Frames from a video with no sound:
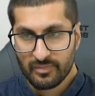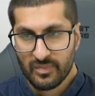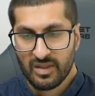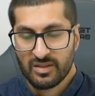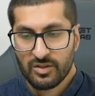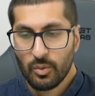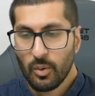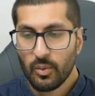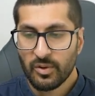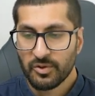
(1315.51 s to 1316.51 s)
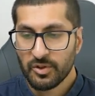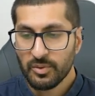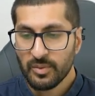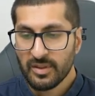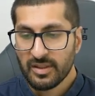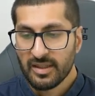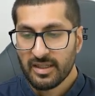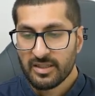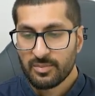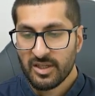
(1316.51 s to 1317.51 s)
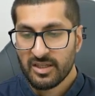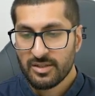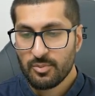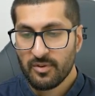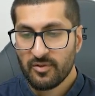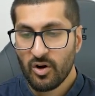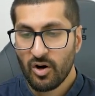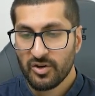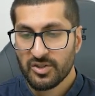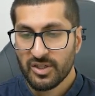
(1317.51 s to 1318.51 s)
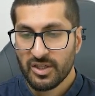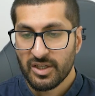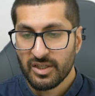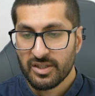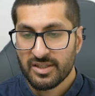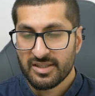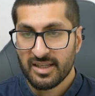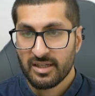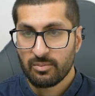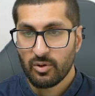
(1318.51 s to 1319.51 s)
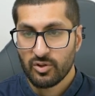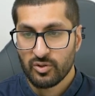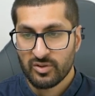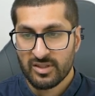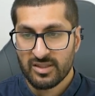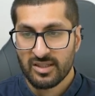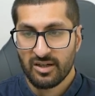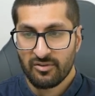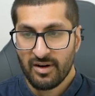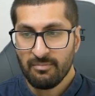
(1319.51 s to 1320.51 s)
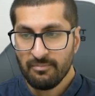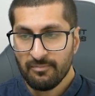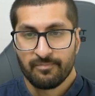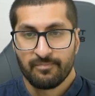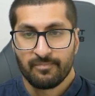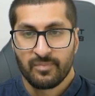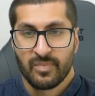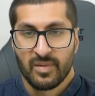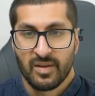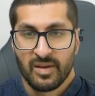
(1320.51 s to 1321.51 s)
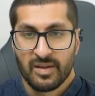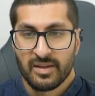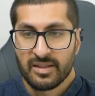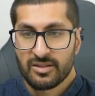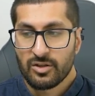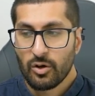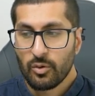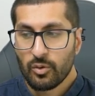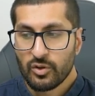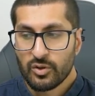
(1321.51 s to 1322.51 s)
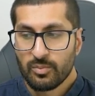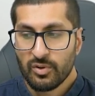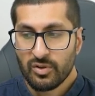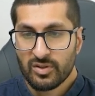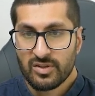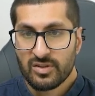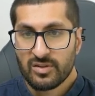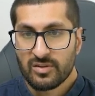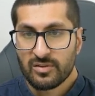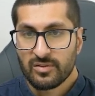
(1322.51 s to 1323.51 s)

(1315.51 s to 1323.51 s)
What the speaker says: So what we'll do is, because we've got the sync modules in CRM, let's go to Books.